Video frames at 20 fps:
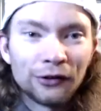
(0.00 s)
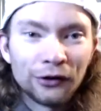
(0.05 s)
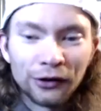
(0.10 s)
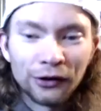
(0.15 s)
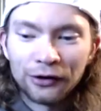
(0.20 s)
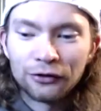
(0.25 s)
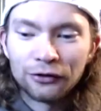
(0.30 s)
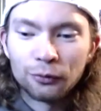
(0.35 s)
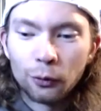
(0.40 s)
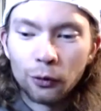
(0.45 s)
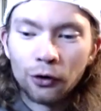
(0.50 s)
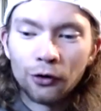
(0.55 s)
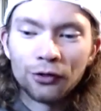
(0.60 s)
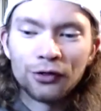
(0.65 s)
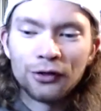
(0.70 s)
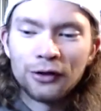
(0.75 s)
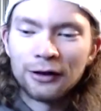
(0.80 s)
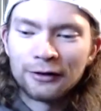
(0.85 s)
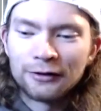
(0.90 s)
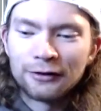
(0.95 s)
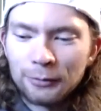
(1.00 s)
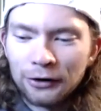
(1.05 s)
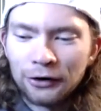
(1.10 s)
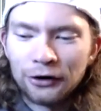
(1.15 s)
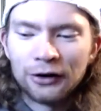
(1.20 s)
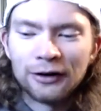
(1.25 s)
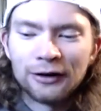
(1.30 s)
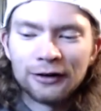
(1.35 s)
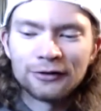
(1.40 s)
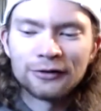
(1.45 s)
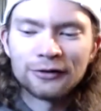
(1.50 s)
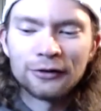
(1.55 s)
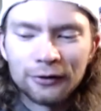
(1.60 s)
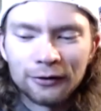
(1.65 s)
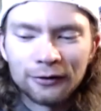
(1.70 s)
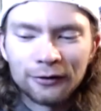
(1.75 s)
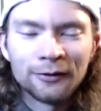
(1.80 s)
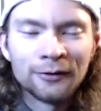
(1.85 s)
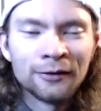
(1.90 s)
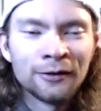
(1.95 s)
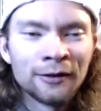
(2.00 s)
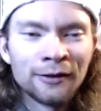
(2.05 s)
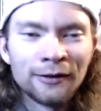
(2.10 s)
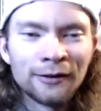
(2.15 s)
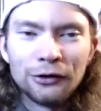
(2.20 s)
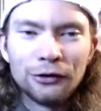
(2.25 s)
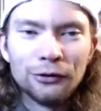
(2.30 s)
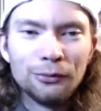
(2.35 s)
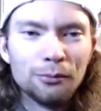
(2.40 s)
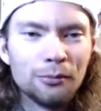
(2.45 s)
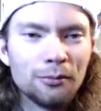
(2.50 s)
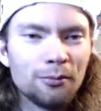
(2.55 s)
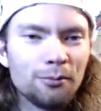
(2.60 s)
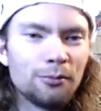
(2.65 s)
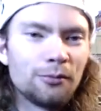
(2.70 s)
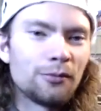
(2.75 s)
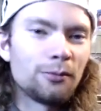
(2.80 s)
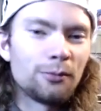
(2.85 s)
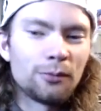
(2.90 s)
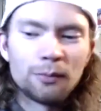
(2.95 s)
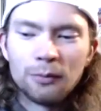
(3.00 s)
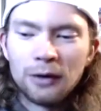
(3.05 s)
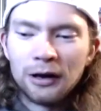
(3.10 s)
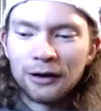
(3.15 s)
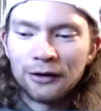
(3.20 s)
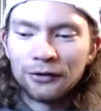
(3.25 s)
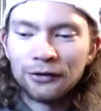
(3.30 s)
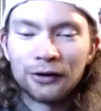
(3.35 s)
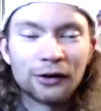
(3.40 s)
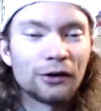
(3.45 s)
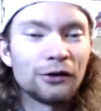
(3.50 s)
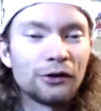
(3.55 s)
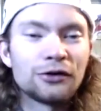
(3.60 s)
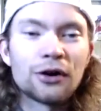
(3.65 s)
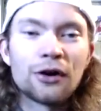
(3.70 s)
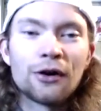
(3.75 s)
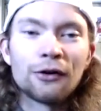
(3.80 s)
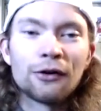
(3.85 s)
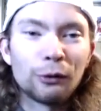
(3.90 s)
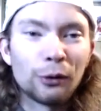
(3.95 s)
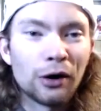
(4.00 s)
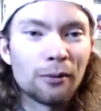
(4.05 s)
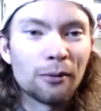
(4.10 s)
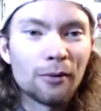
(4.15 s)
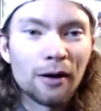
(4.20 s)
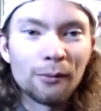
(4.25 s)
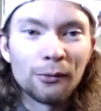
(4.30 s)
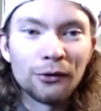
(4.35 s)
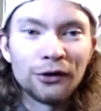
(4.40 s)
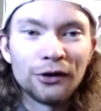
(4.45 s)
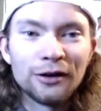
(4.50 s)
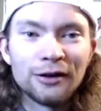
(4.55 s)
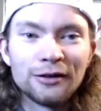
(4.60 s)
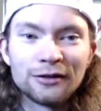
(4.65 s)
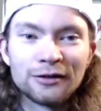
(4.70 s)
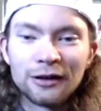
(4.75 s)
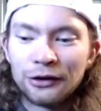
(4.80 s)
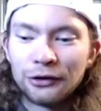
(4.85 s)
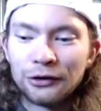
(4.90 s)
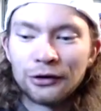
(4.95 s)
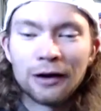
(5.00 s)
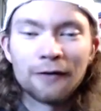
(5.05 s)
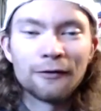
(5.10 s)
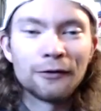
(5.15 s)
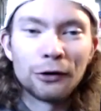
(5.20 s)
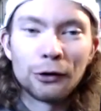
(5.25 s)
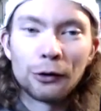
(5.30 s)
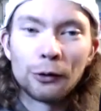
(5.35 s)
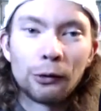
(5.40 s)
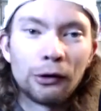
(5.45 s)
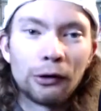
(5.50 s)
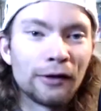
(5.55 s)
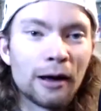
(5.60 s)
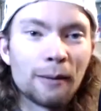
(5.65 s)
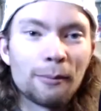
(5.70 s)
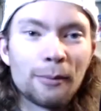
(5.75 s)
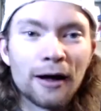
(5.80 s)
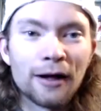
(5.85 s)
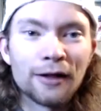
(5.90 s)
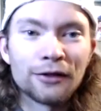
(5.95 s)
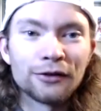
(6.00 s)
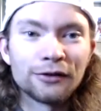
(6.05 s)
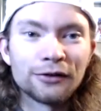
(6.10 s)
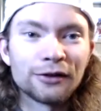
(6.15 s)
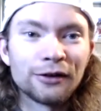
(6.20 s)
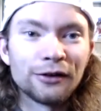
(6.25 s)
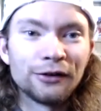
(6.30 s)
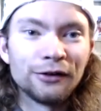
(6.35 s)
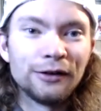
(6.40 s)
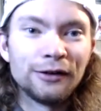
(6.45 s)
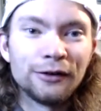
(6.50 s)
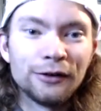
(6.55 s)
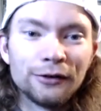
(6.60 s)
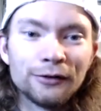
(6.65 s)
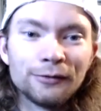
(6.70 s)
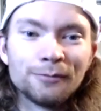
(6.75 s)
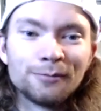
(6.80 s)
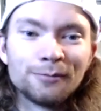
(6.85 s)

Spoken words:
Like, it's worth the experience, and you make like a ton of great memories, and you never know where that path is going to lead you.